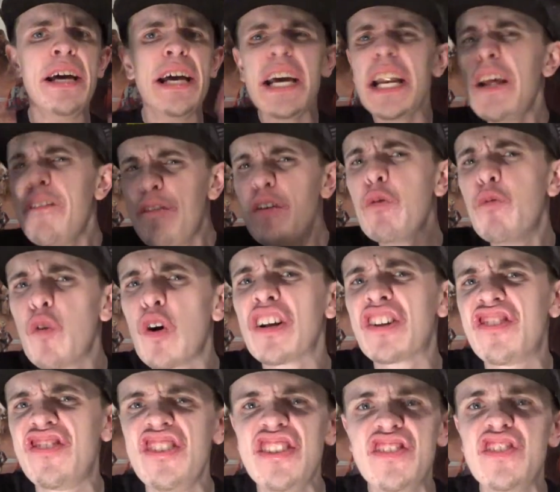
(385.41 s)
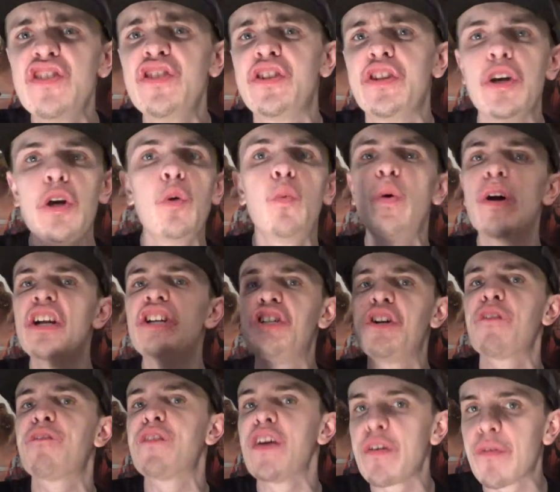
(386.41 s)
And if you've watched Season 2, what is
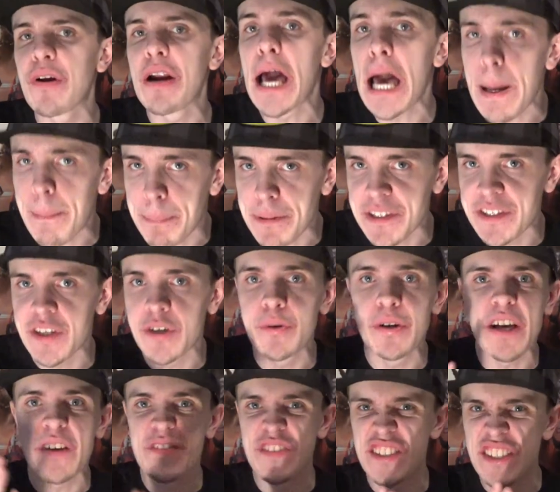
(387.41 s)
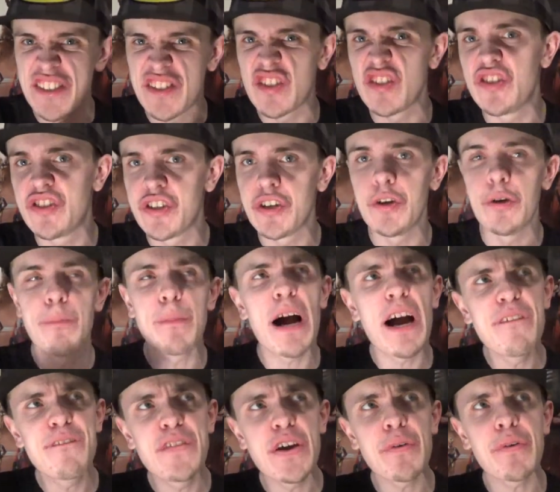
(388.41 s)
your favorite episode of Season 2?
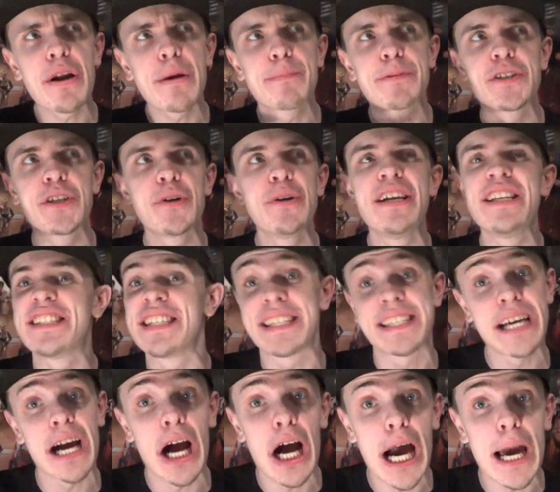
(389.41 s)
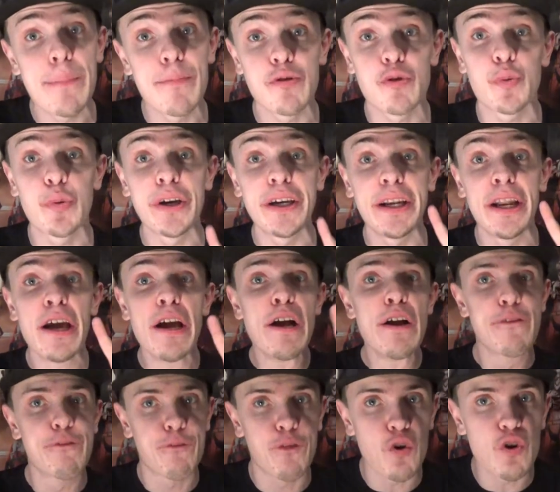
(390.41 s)
My favorite episode is a tie between
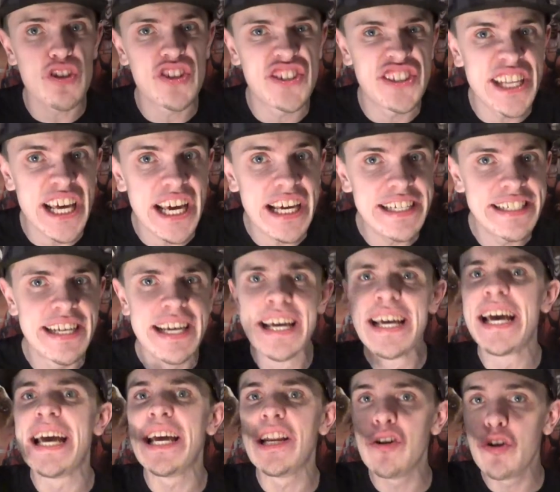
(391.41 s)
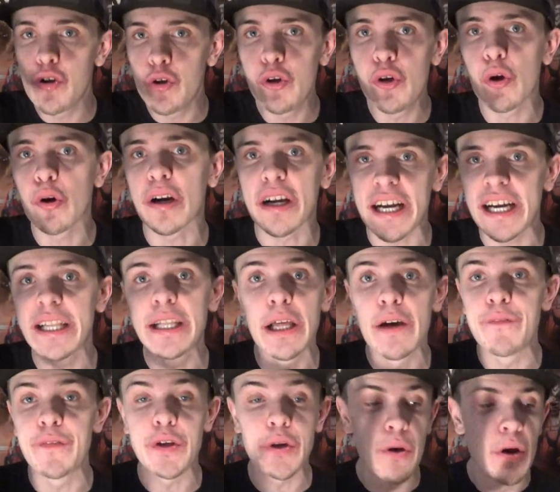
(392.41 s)
First Date and New York, I
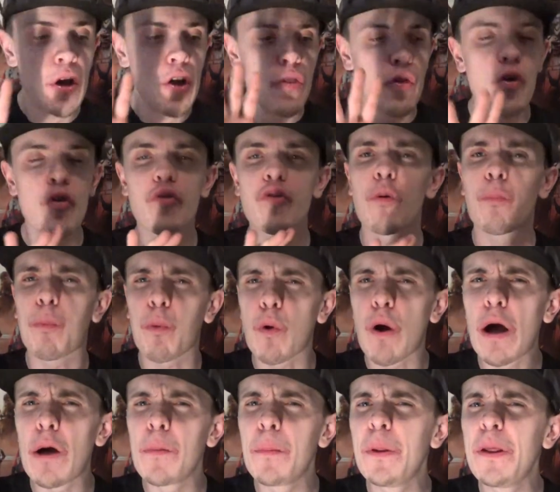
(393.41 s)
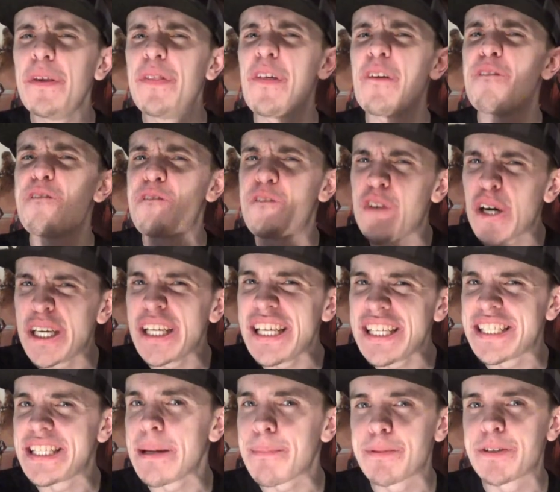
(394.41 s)
Love You. Those are probably the
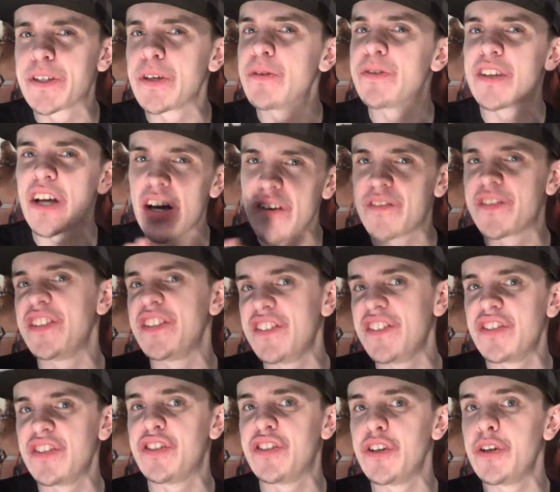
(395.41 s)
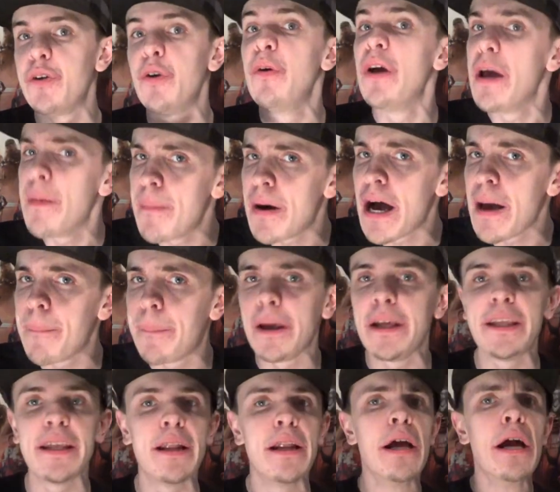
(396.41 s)
funniest episodes of Season 2, in my
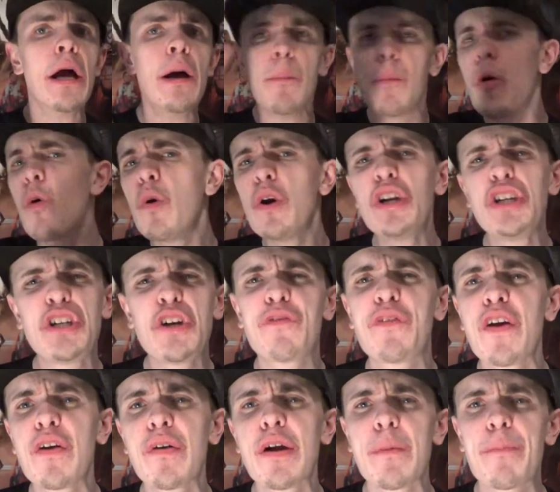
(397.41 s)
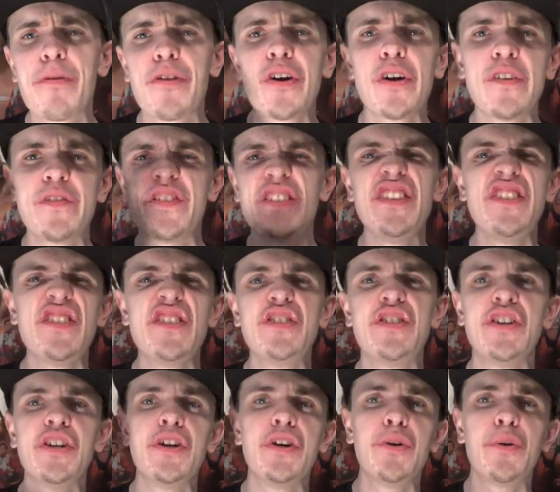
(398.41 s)
opinion. But what is your favorite episode of Season
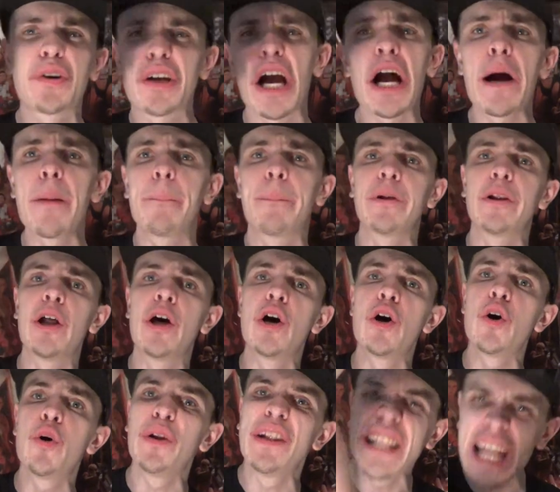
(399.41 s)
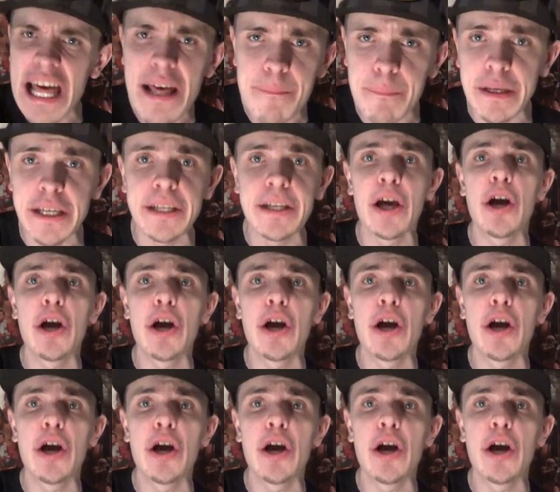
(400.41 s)
2? Comment below, let me